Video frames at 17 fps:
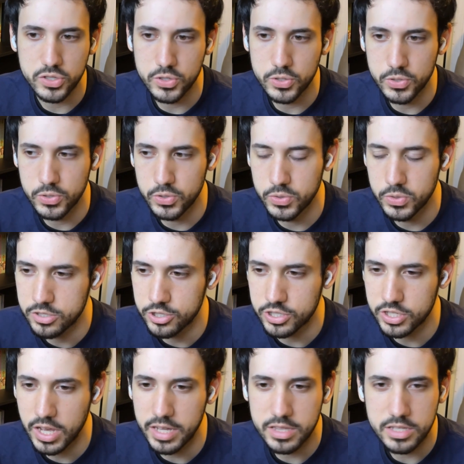to
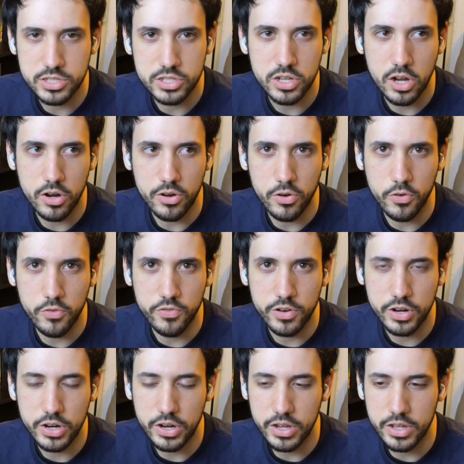just kind of start
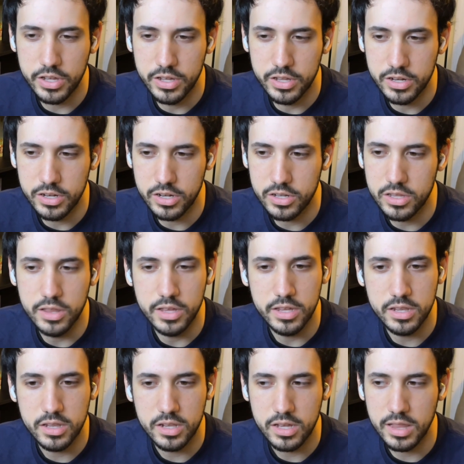over and
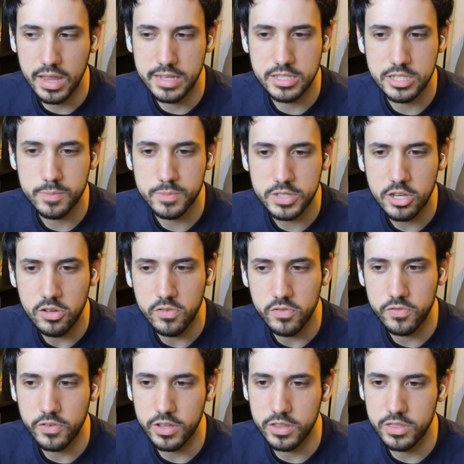cleanse
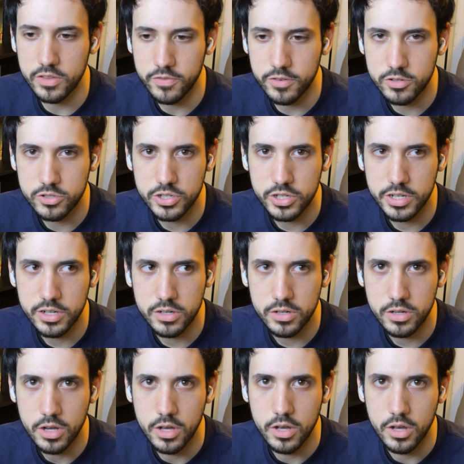himself in the future here?